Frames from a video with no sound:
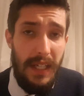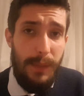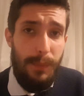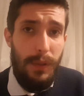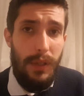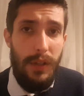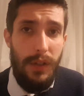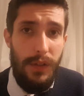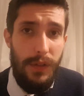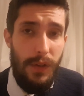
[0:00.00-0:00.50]
is
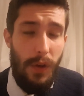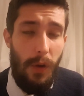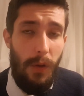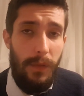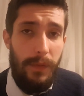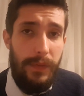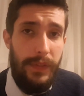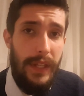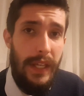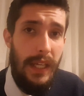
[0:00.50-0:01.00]
because
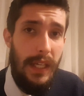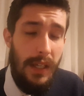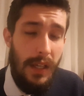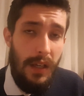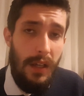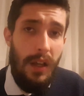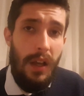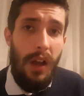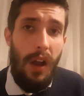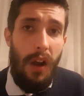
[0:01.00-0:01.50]
of the
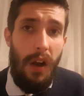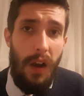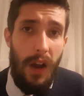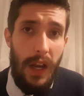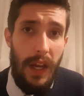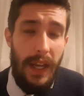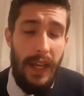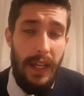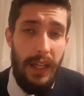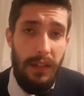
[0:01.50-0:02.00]

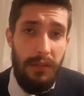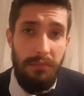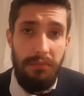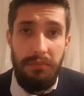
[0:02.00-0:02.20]
higher